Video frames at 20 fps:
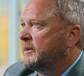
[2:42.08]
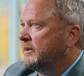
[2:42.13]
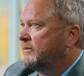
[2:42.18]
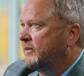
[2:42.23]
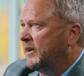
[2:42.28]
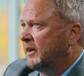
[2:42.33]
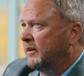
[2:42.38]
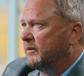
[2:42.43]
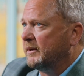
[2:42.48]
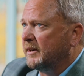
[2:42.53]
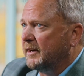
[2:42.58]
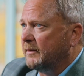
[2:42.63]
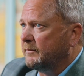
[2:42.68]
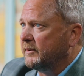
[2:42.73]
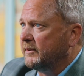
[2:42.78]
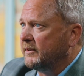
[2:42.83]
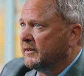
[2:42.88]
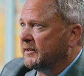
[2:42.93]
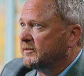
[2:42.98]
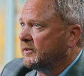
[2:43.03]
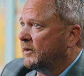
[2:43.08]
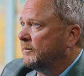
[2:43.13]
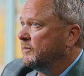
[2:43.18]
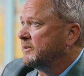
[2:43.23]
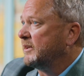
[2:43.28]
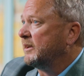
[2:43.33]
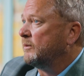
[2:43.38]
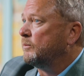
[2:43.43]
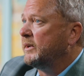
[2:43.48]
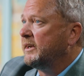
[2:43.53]
been following up with us
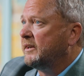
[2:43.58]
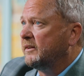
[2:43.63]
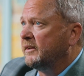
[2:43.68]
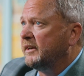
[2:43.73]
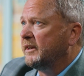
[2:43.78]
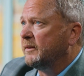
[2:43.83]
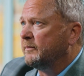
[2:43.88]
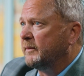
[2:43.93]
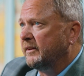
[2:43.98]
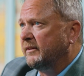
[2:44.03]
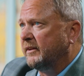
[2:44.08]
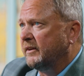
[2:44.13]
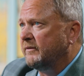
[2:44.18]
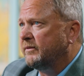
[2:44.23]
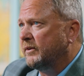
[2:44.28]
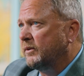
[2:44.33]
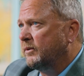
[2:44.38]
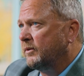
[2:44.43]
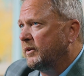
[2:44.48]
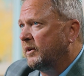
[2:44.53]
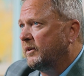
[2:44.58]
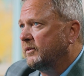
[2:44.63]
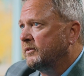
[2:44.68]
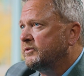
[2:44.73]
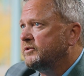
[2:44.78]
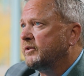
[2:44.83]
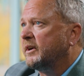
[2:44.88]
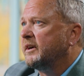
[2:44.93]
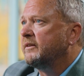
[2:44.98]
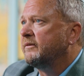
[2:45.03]
almost on weekly and monthly phone calls,
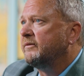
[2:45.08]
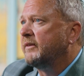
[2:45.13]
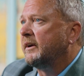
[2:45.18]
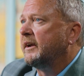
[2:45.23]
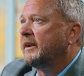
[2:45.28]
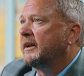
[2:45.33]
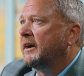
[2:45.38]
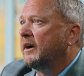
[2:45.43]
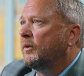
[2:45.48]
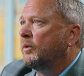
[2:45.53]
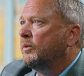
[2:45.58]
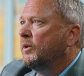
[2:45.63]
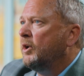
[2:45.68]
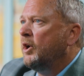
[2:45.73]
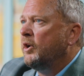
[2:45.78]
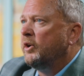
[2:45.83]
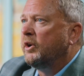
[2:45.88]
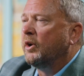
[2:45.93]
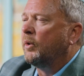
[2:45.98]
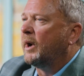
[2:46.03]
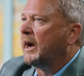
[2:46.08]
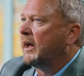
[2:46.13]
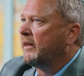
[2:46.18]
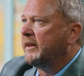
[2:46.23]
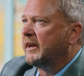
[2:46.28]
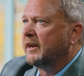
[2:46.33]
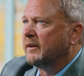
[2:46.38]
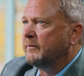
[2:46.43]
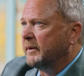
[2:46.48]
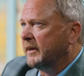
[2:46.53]
trying to find out, how
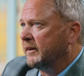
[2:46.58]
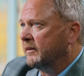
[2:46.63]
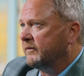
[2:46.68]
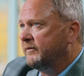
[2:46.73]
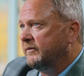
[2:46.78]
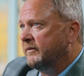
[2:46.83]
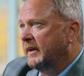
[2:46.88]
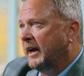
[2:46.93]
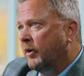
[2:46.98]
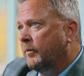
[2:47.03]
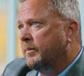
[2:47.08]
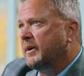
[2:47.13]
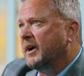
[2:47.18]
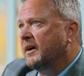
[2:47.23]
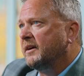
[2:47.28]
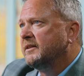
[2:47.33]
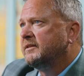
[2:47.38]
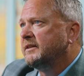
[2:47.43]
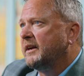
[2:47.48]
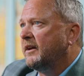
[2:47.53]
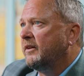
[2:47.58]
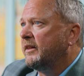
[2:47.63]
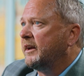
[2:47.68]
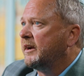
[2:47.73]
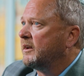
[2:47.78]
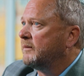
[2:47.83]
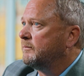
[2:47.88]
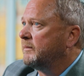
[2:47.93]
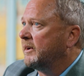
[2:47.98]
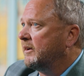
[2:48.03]
they can better help us, how they
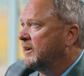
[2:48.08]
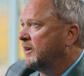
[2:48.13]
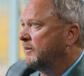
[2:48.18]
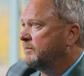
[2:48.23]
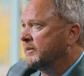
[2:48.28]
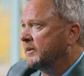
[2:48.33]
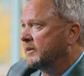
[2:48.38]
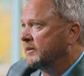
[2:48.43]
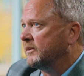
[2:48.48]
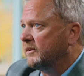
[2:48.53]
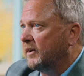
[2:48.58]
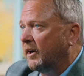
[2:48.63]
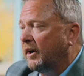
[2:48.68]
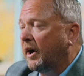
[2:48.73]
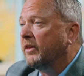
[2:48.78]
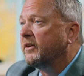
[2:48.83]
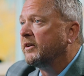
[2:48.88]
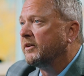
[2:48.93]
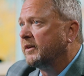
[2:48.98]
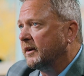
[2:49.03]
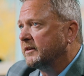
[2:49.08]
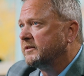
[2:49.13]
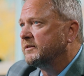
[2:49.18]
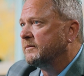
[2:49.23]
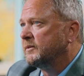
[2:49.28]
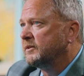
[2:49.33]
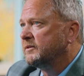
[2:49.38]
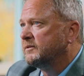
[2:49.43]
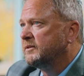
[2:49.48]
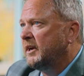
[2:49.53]
can better help their other
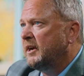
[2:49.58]
customers,